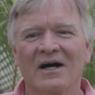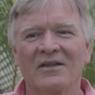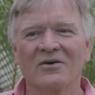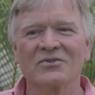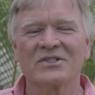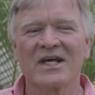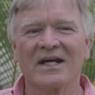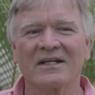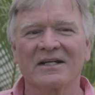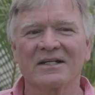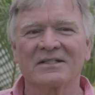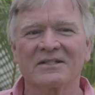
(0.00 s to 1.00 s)
And those
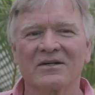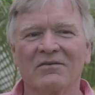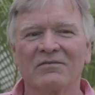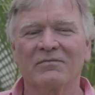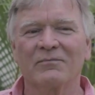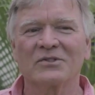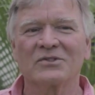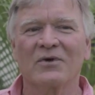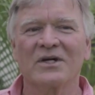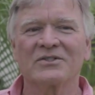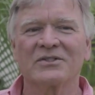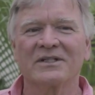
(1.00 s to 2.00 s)
techniques of
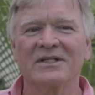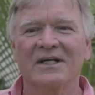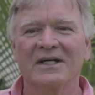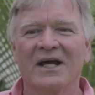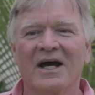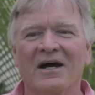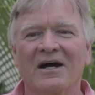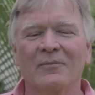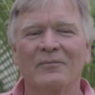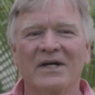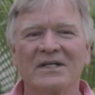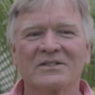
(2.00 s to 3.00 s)
persuasion
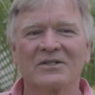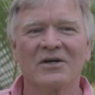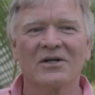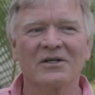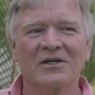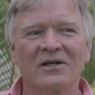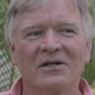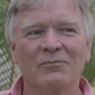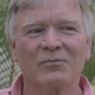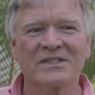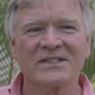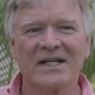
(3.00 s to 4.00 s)
are based on
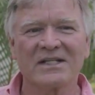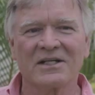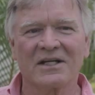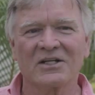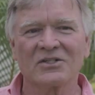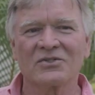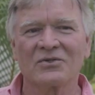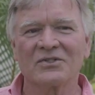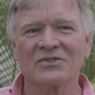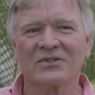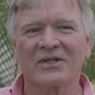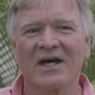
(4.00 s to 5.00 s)
presenting as soon
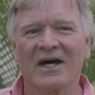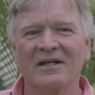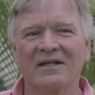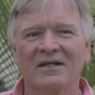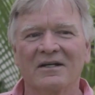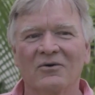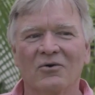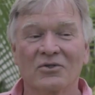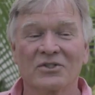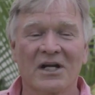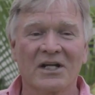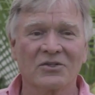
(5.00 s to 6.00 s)
as you can, or
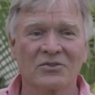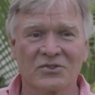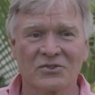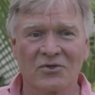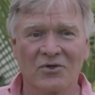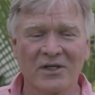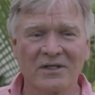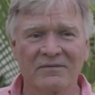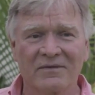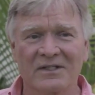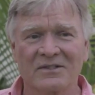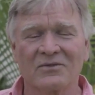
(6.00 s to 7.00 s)
telling your story
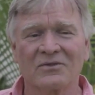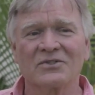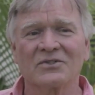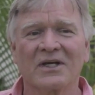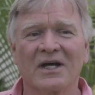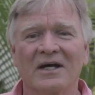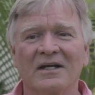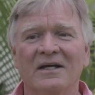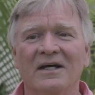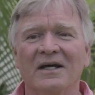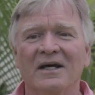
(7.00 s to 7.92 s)
as soon as you can,